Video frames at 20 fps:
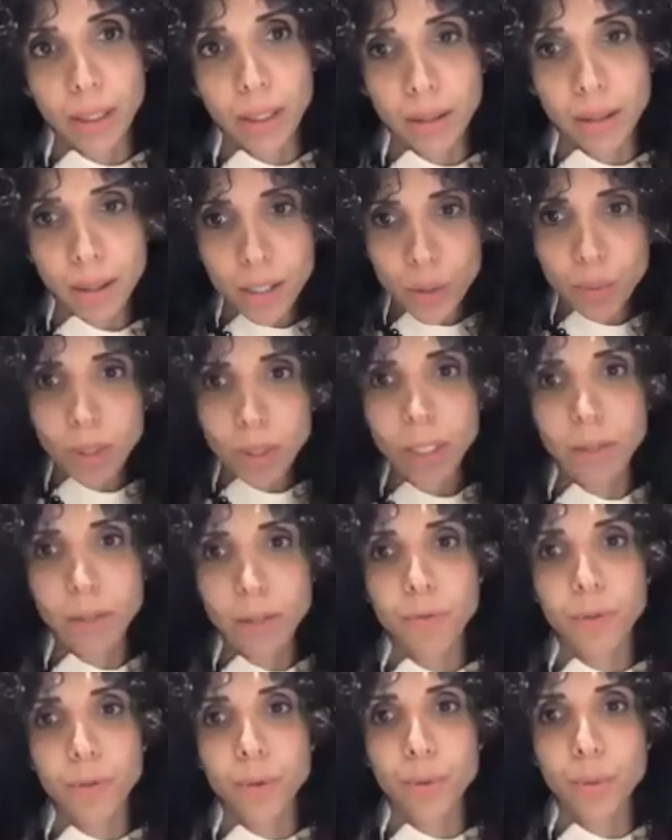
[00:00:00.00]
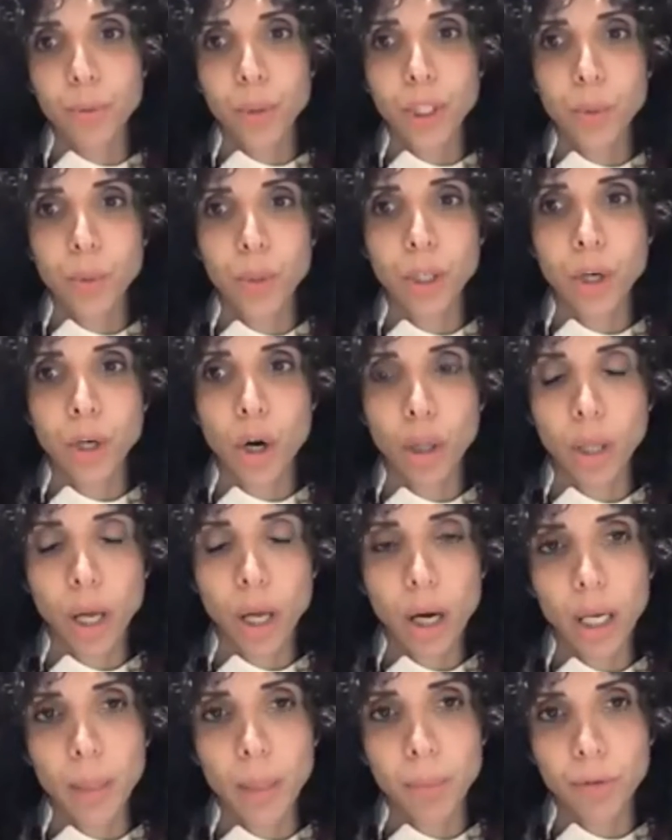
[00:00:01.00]
this will give you what we call
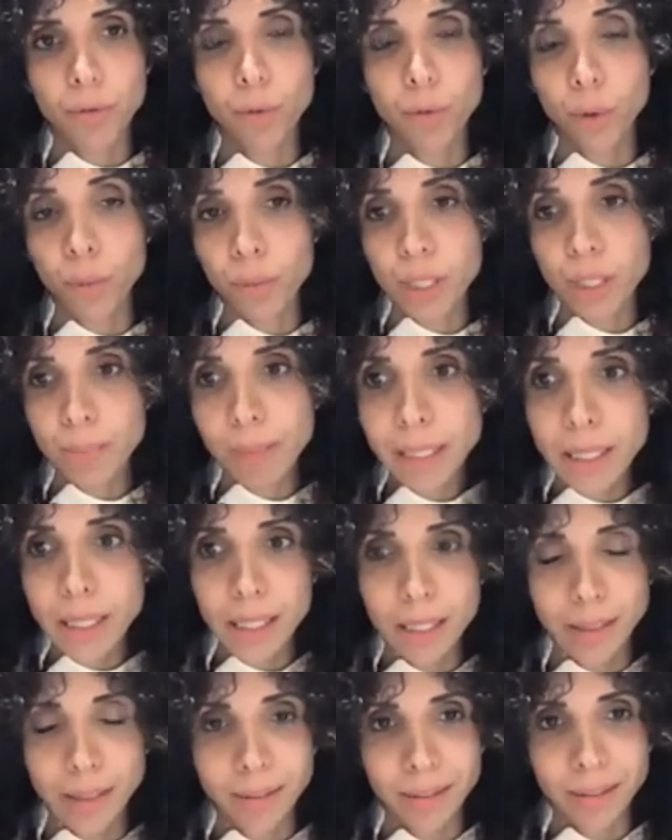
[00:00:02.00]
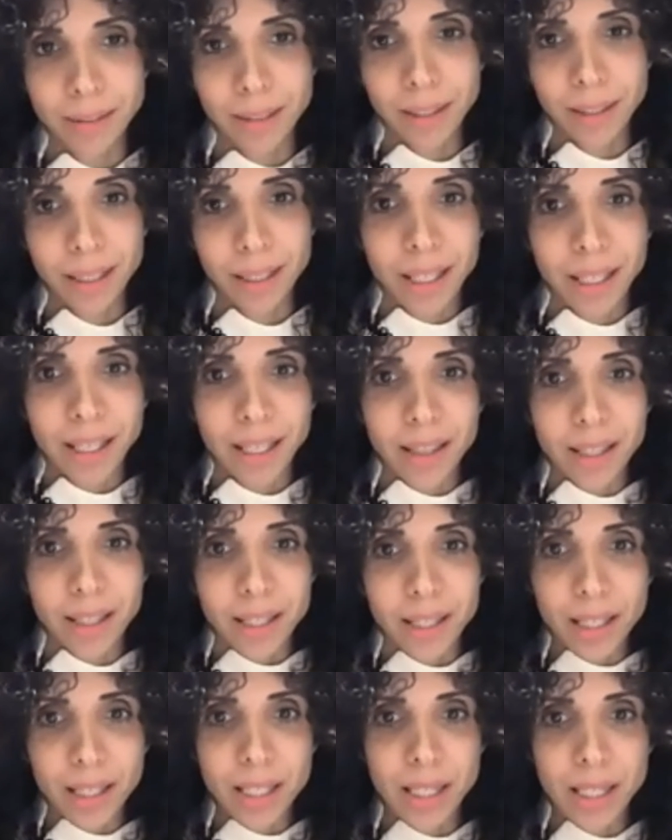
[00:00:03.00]
high performance medicine. This
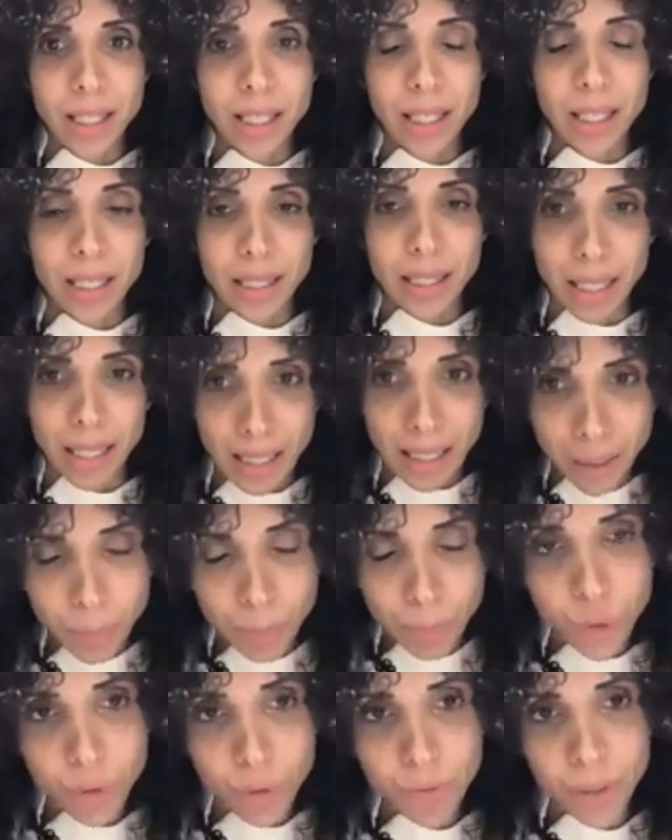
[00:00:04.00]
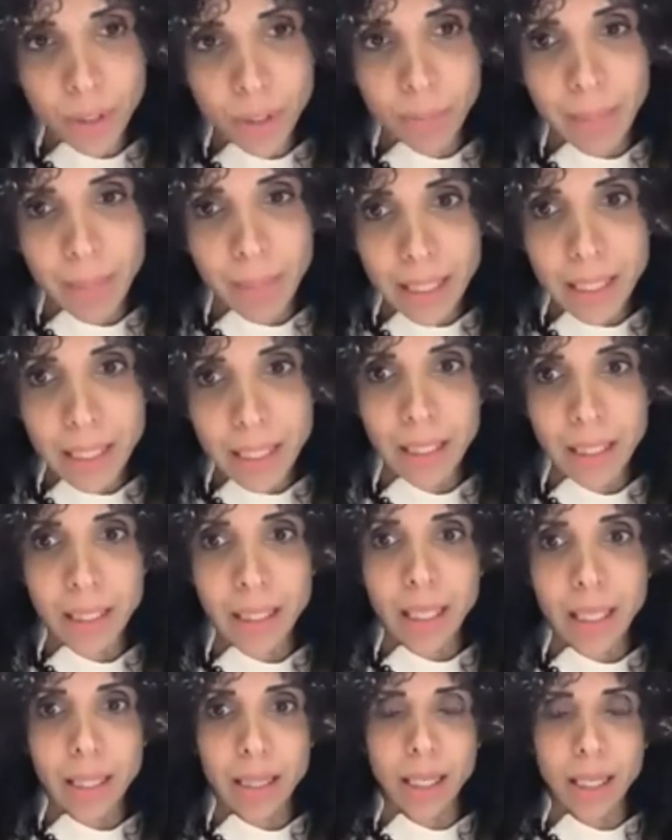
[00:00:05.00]
is the data driven medicine
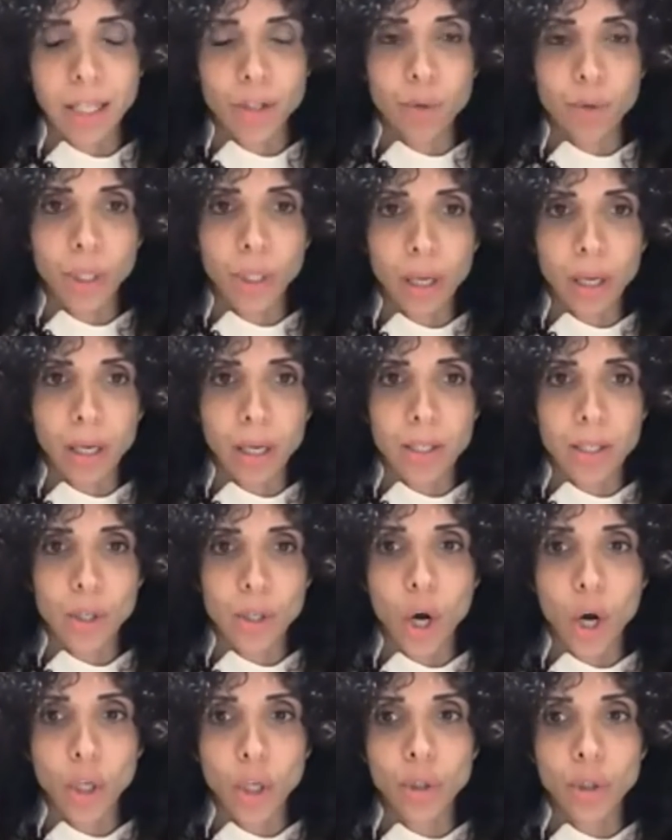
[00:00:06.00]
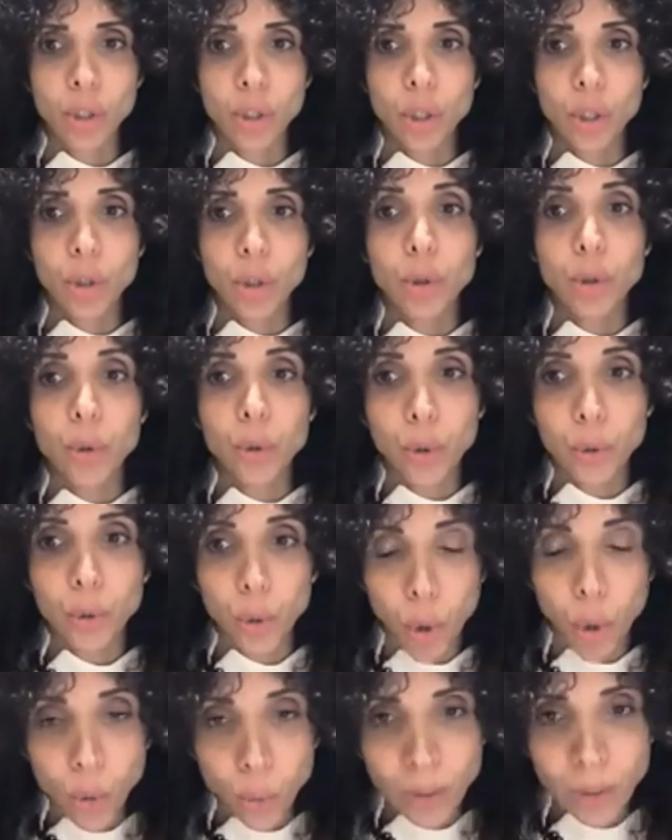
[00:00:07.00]
that relies on your
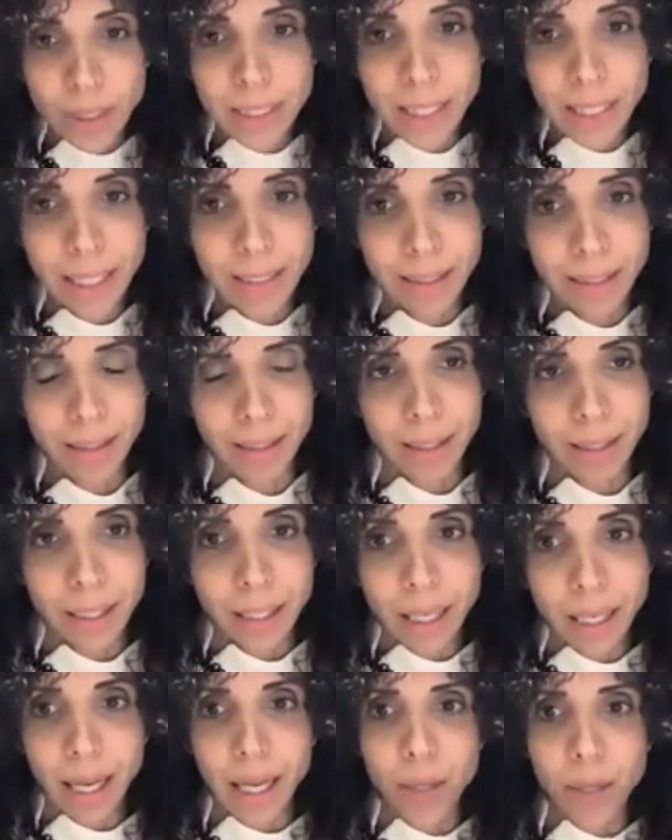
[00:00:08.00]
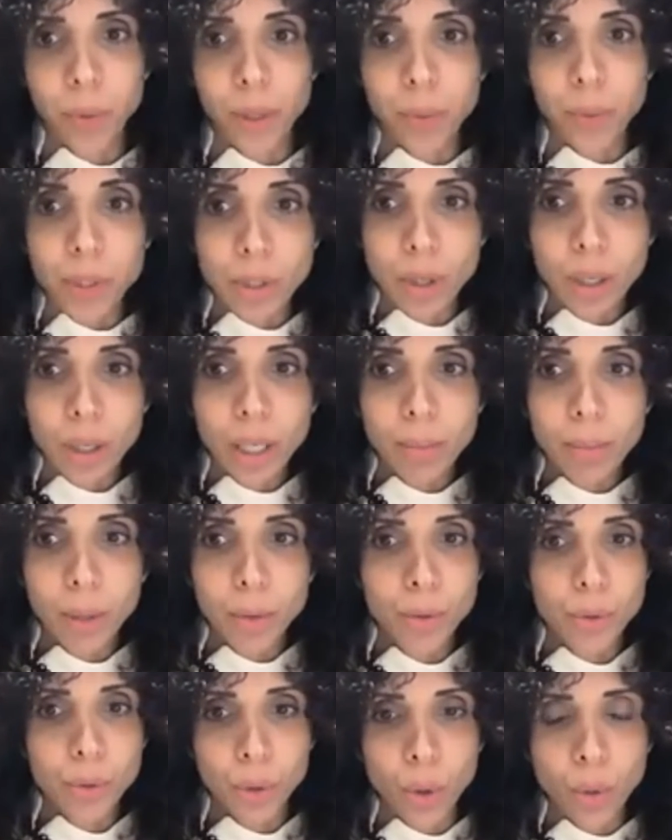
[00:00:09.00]
own data. And when we talk
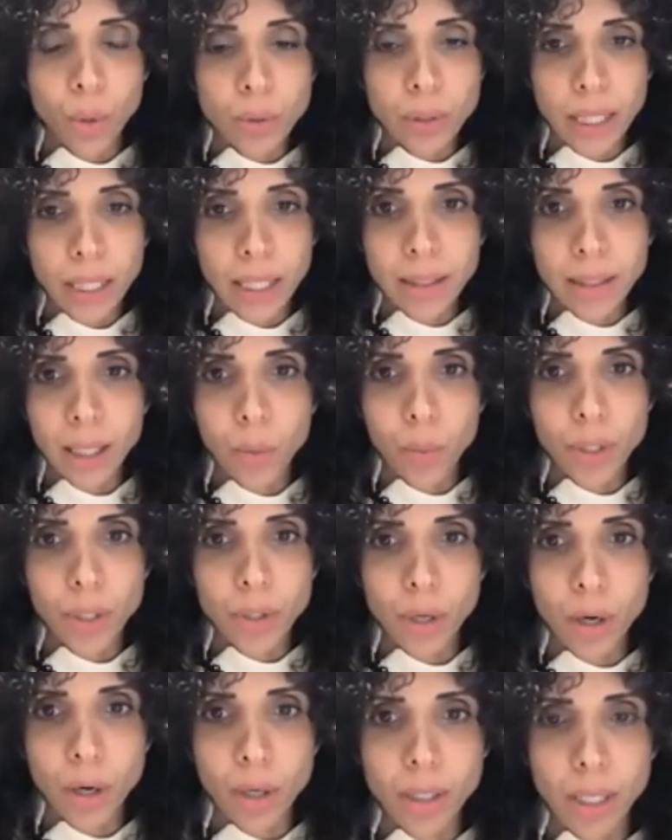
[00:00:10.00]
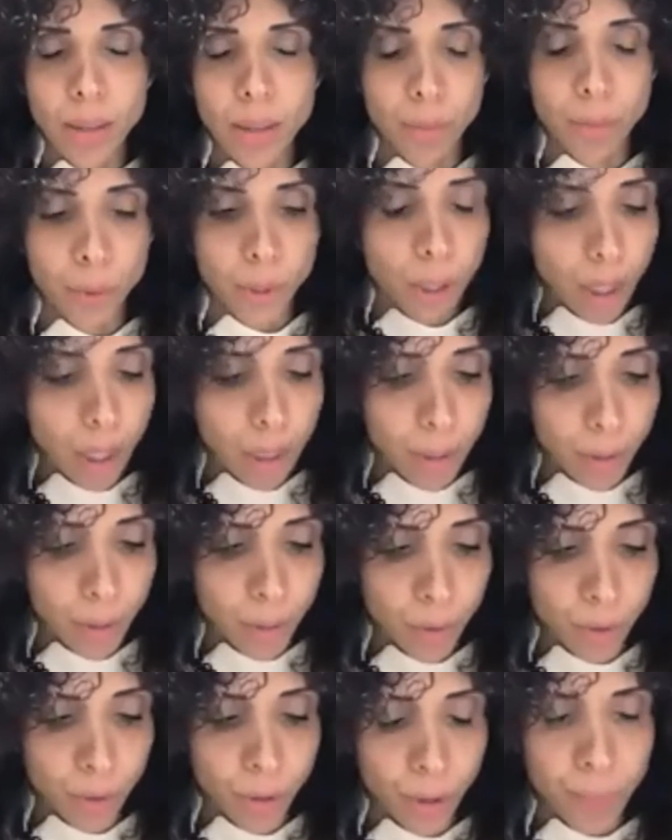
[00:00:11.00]
about your own data, we talk
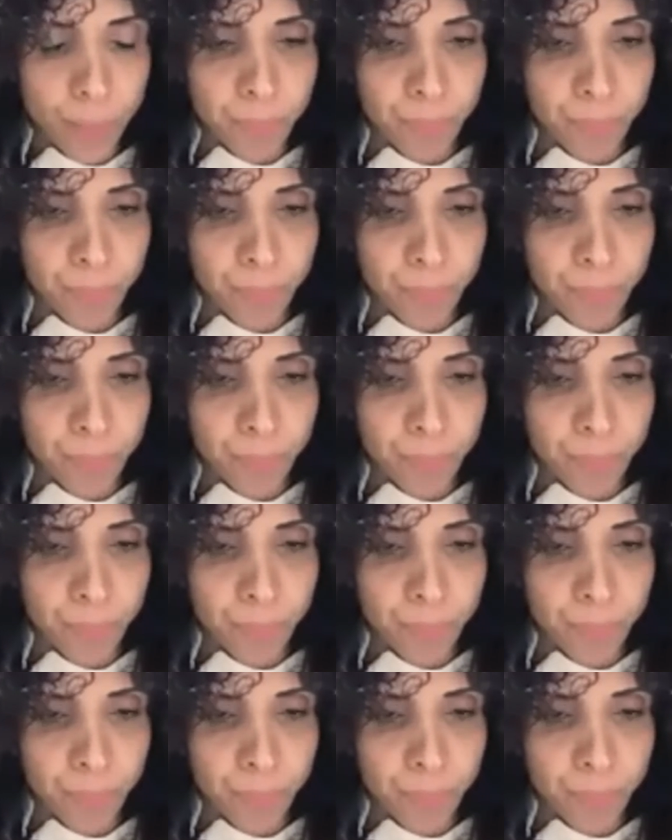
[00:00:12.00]
about your